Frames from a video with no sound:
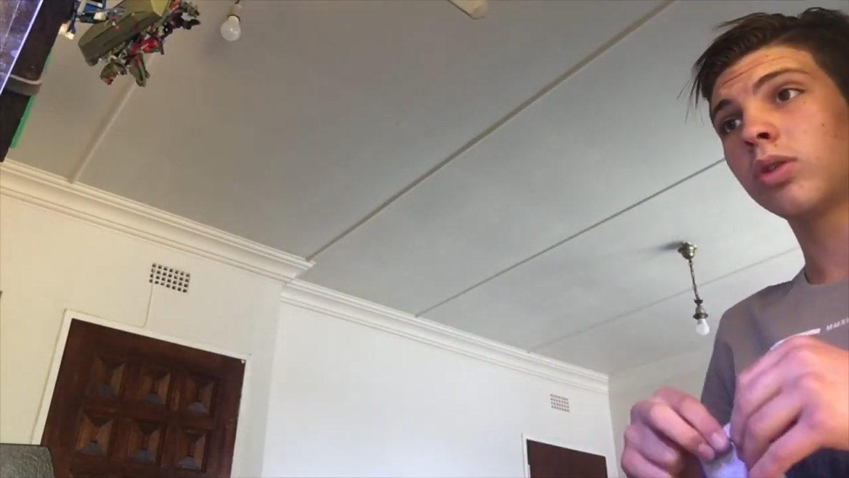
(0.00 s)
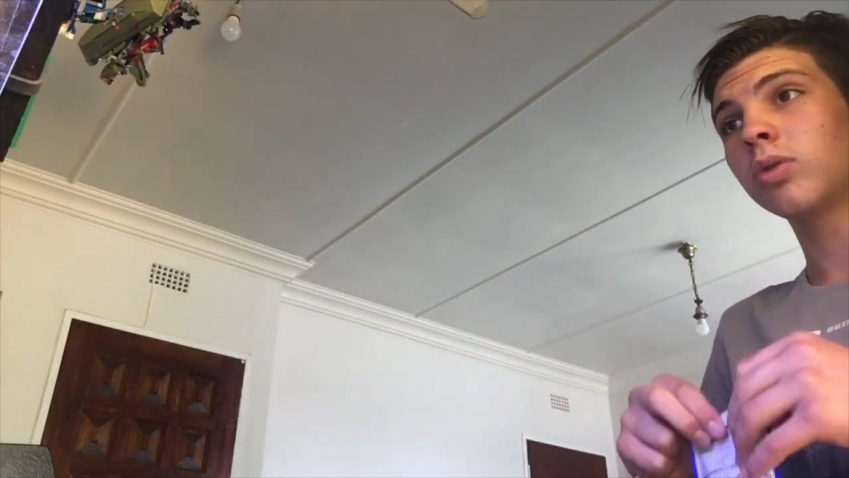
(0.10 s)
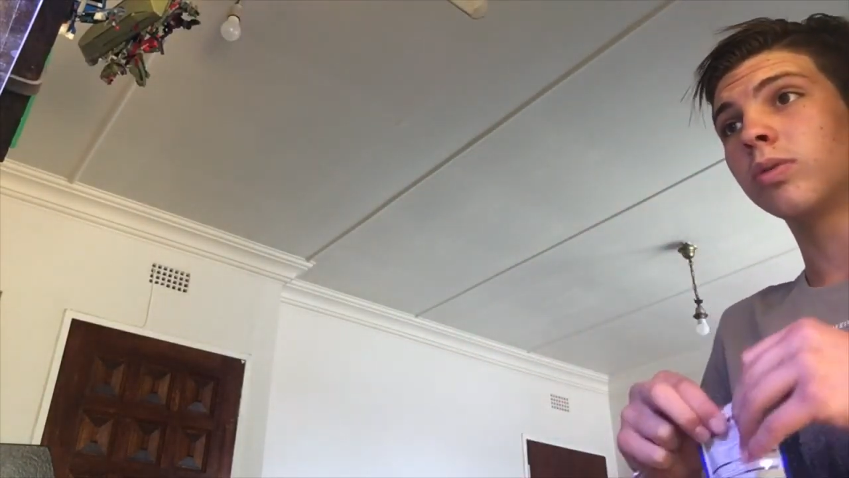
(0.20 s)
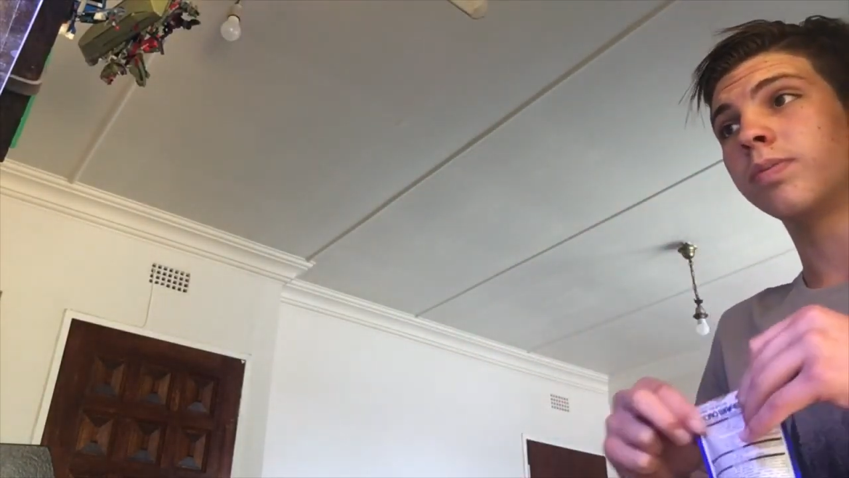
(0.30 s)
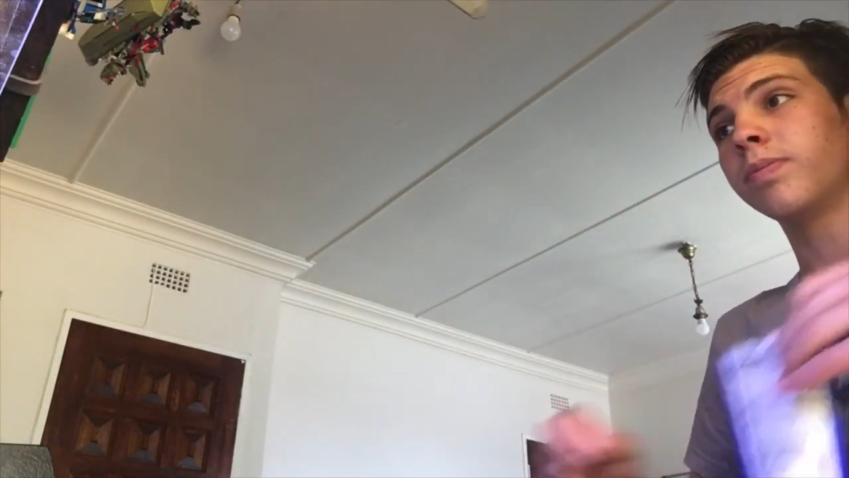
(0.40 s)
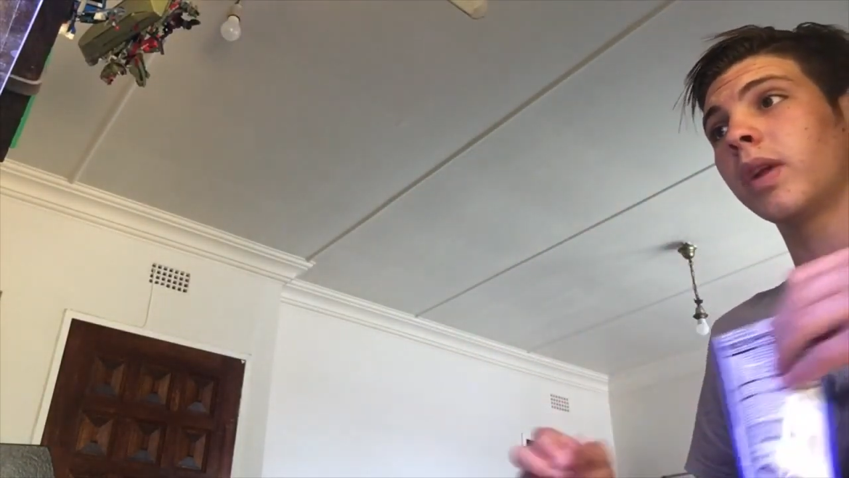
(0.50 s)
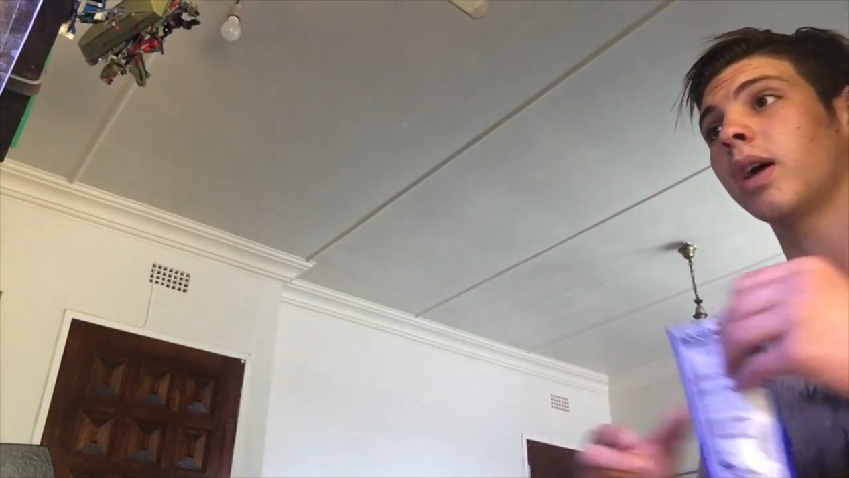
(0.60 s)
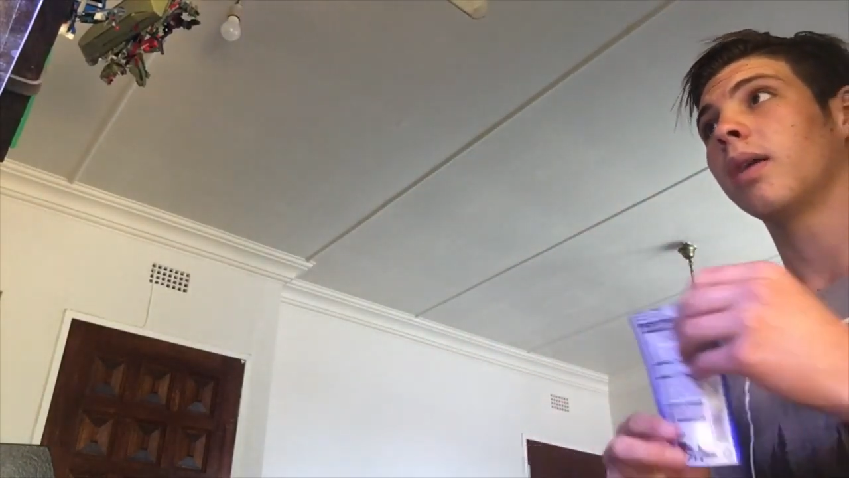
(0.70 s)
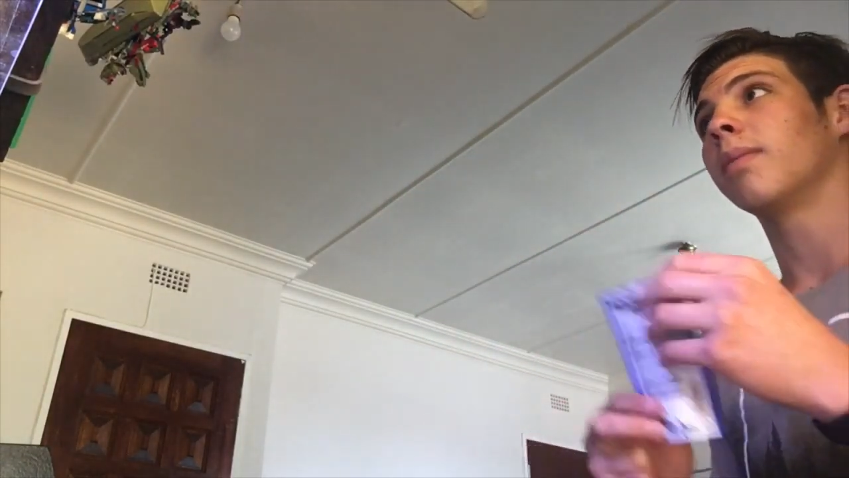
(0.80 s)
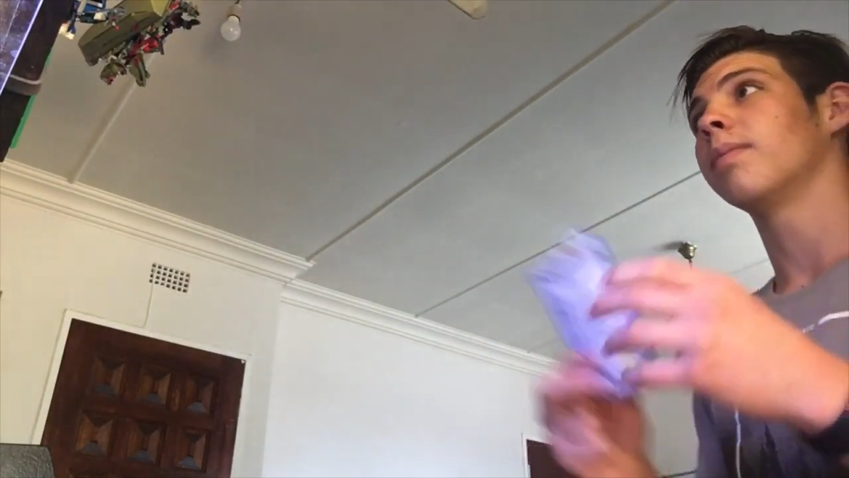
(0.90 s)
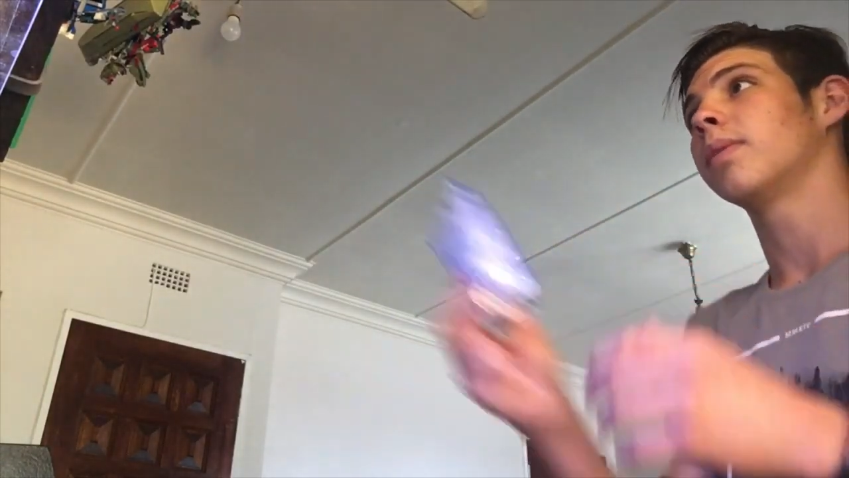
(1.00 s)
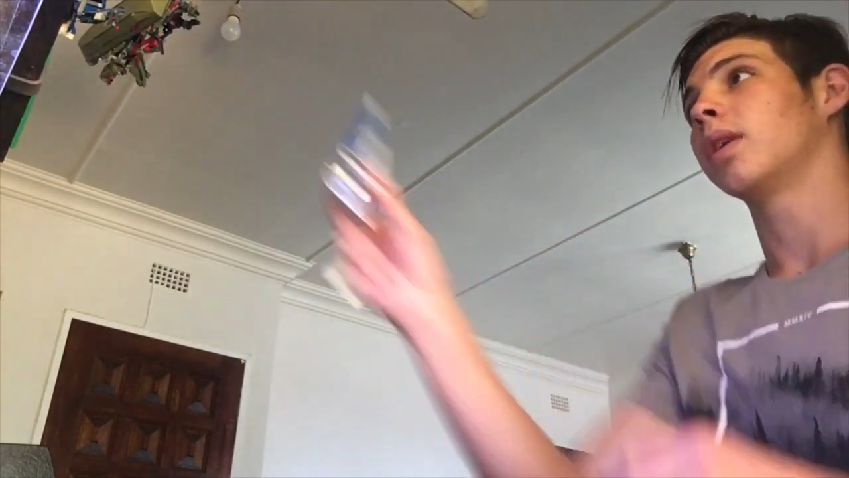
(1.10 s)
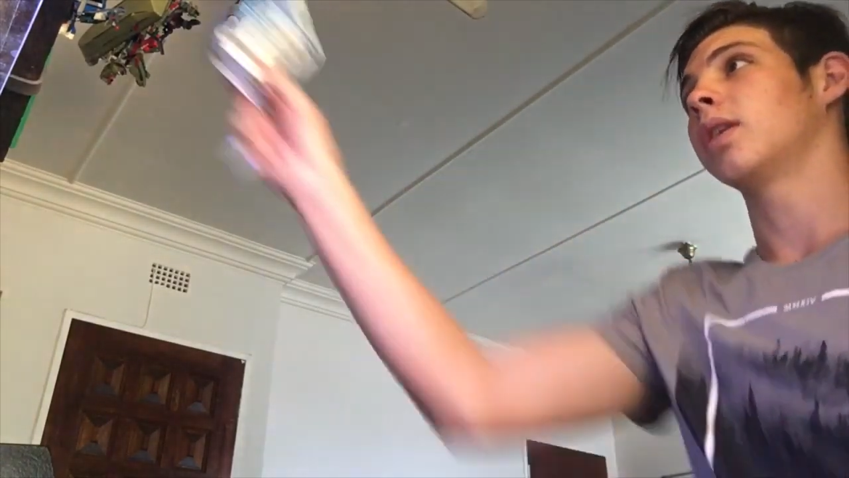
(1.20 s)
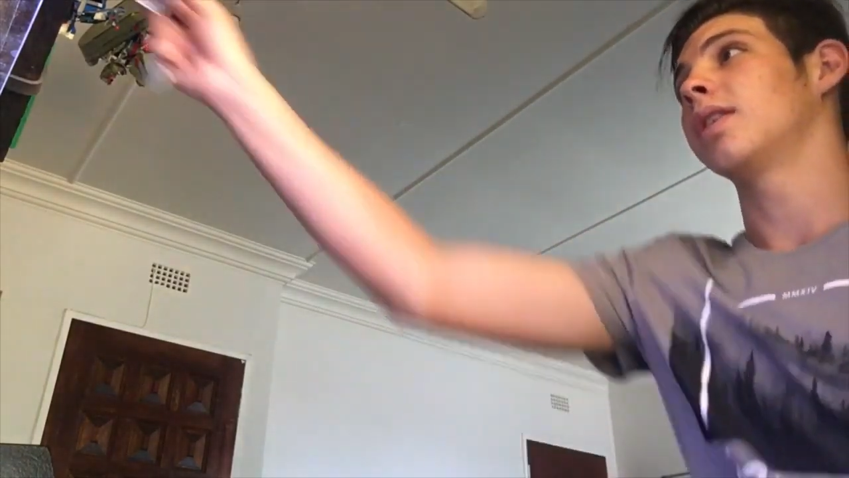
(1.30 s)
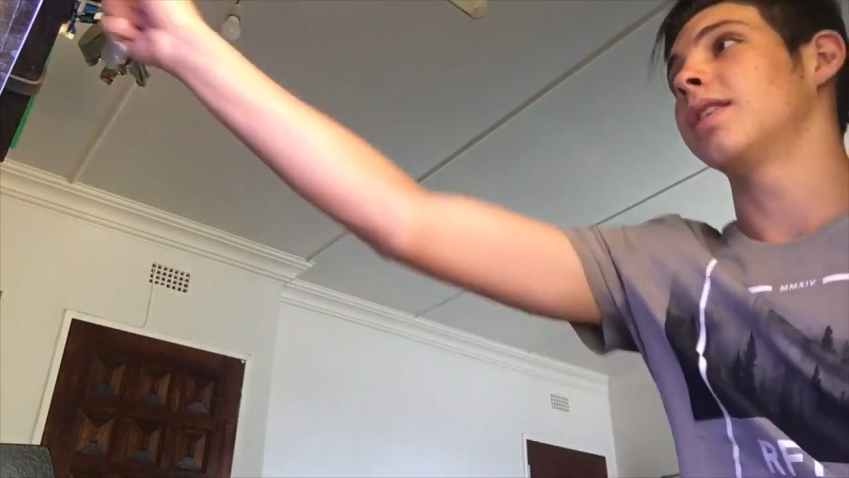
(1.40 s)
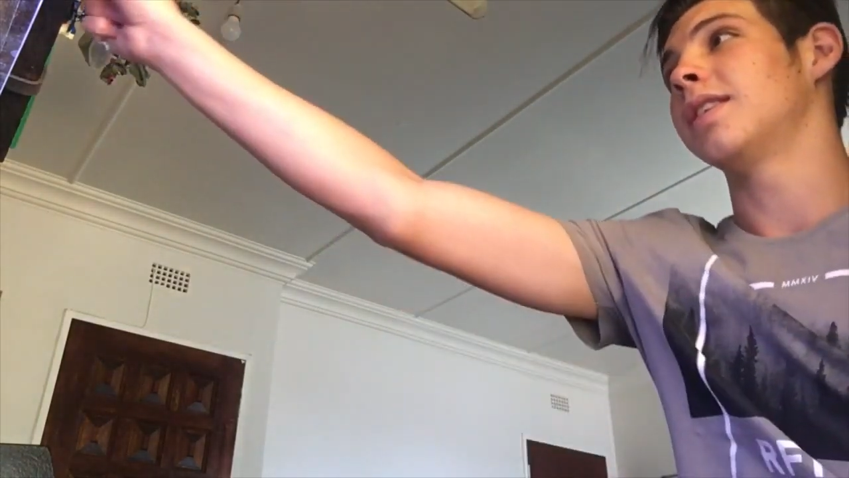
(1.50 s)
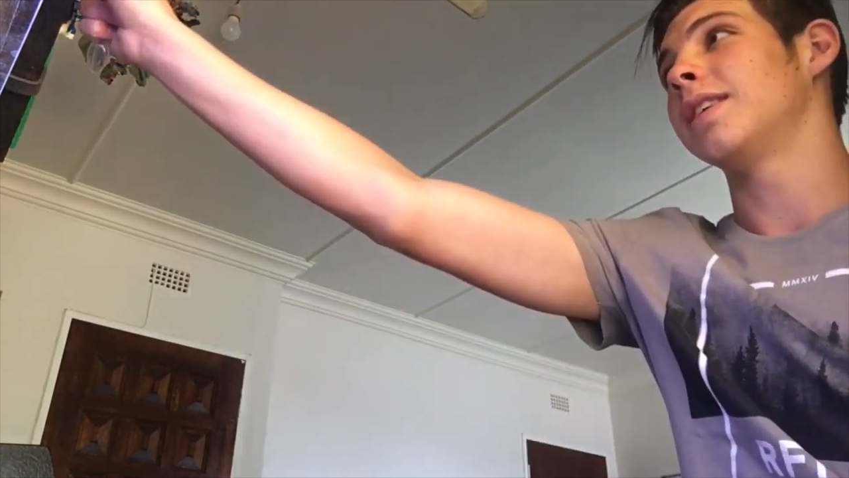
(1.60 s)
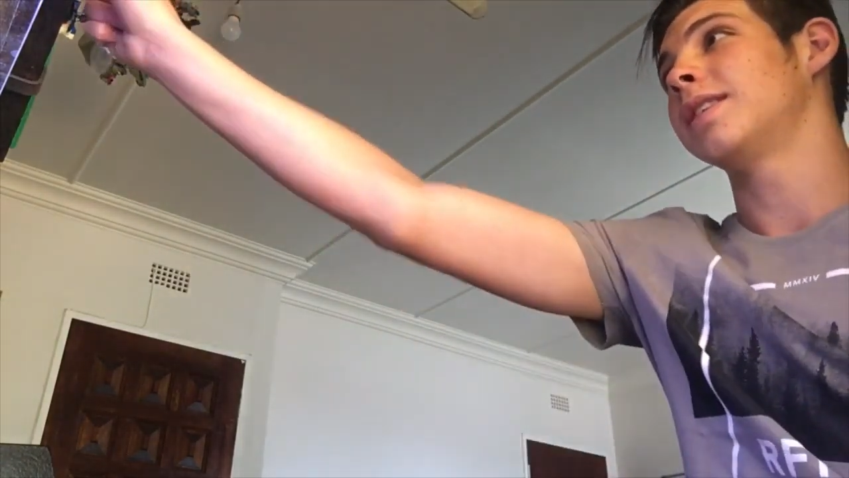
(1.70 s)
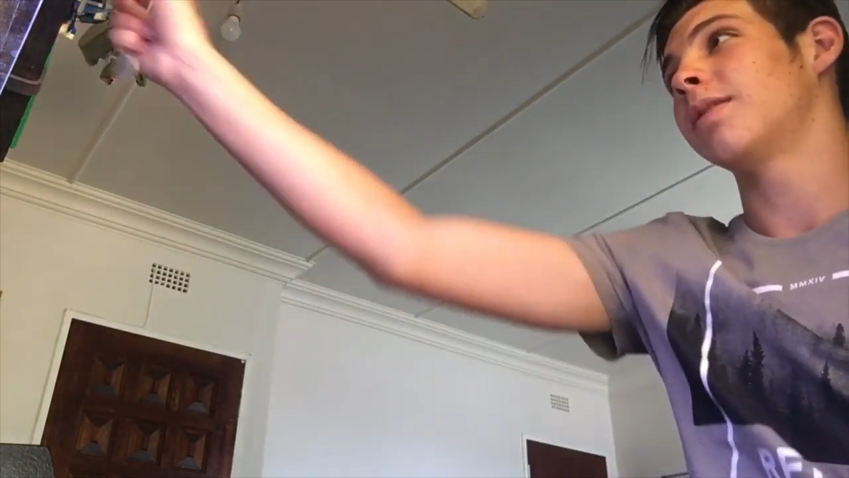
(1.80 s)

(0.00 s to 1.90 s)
cool. There's